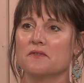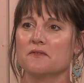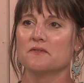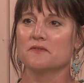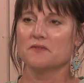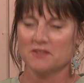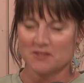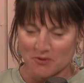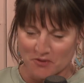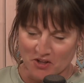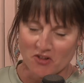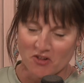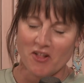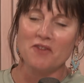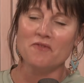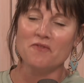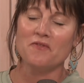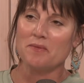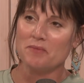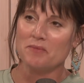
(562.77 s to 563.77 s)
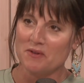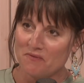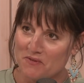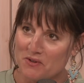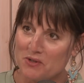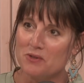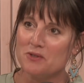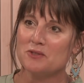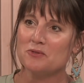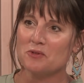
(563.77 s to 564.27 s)
so the Klein family
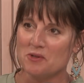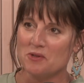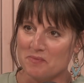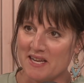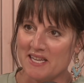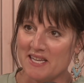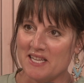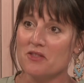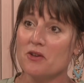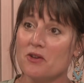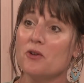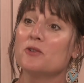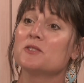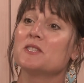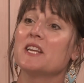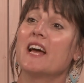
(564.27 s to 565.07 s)
foods where you're making those,